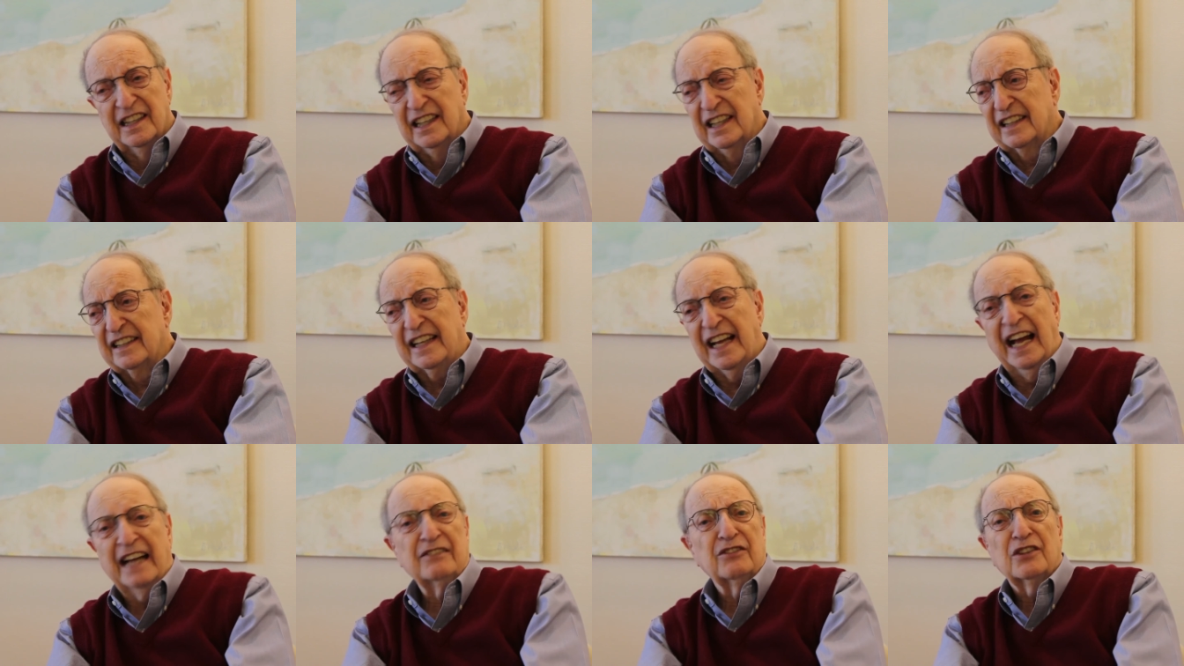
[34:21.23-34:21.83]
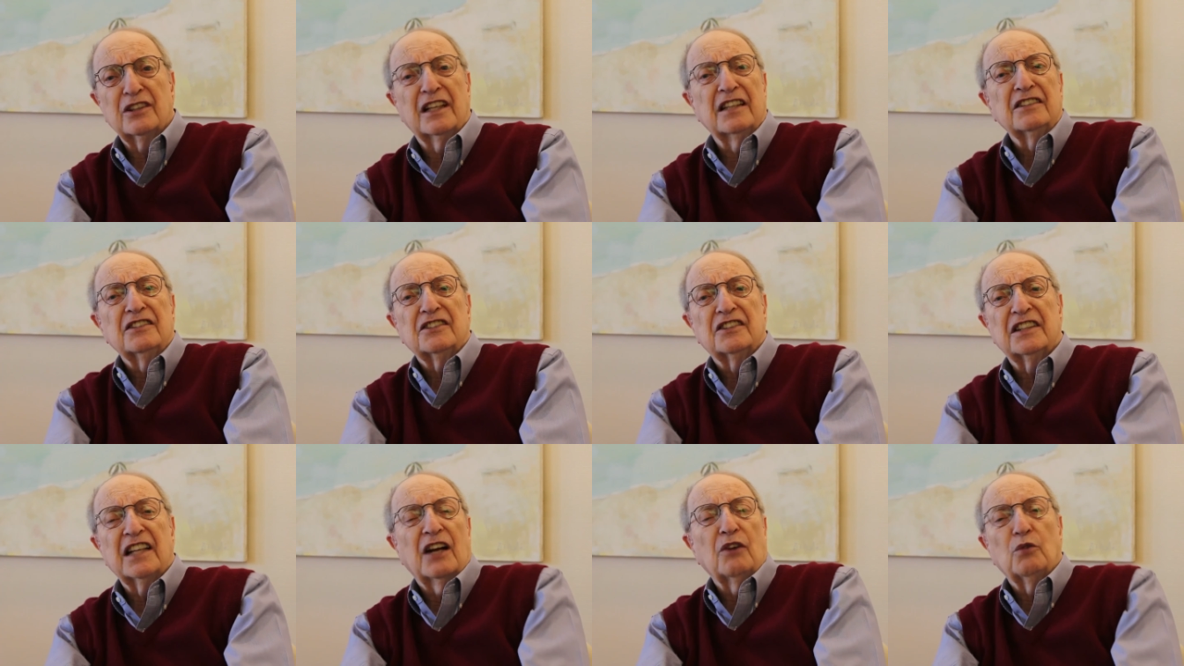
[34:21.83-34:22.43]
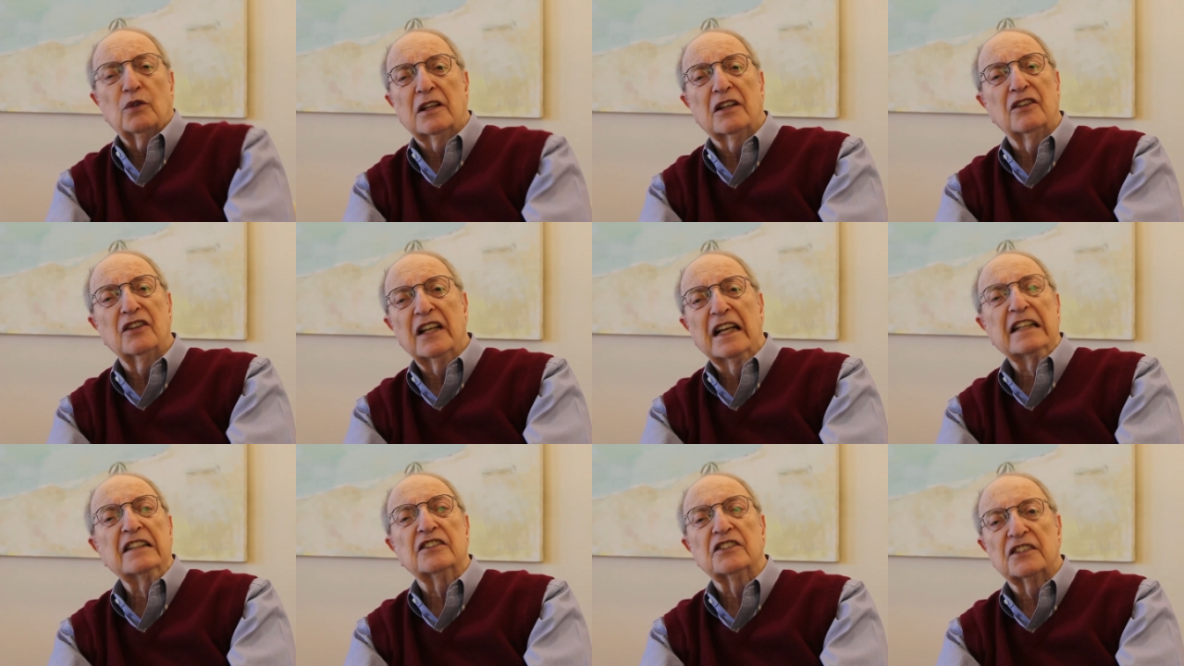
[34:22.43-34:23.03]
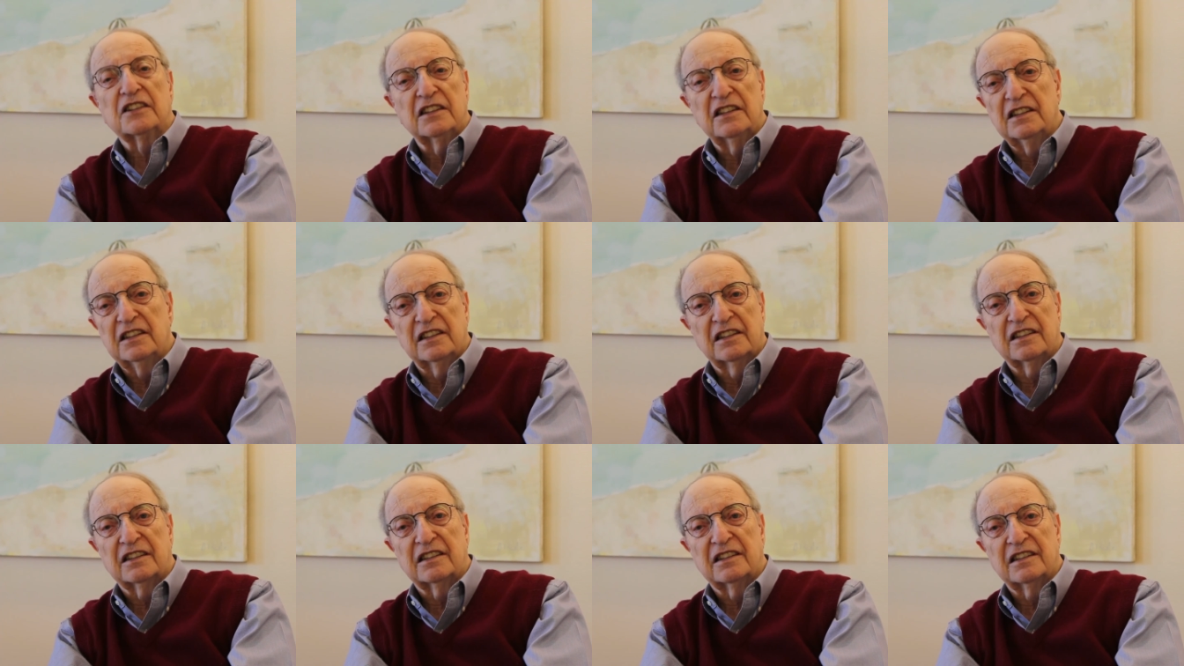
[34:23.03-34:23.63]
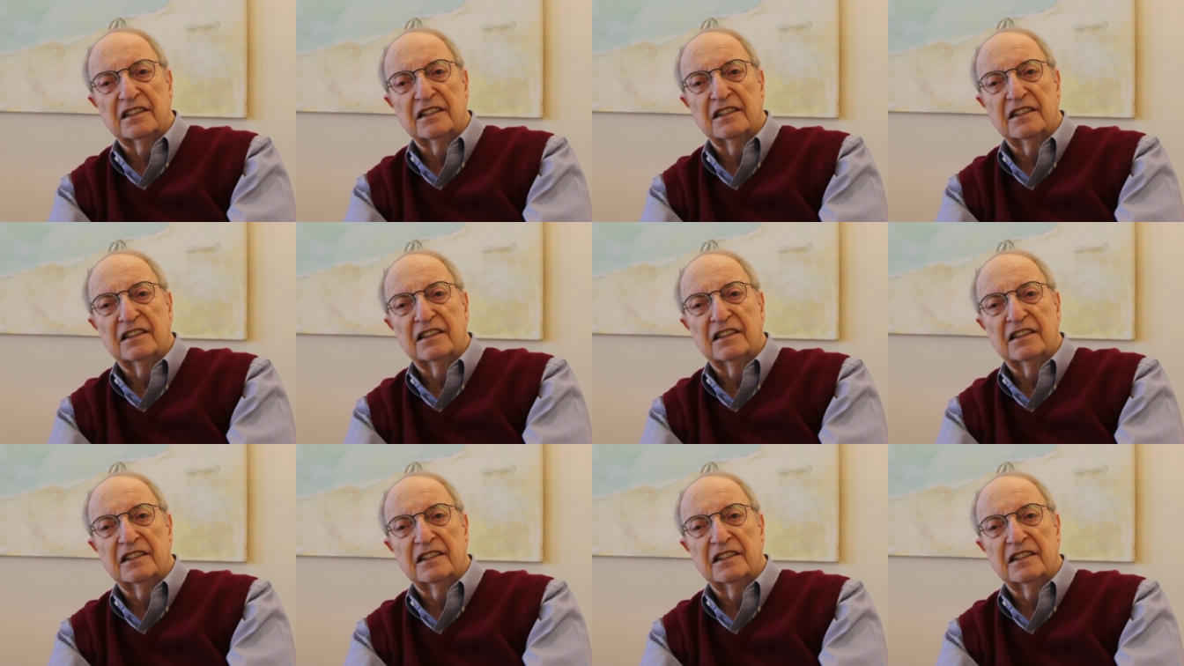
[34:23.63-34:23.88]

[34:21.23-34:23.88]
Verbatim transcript: And I don't understand what a legacy is.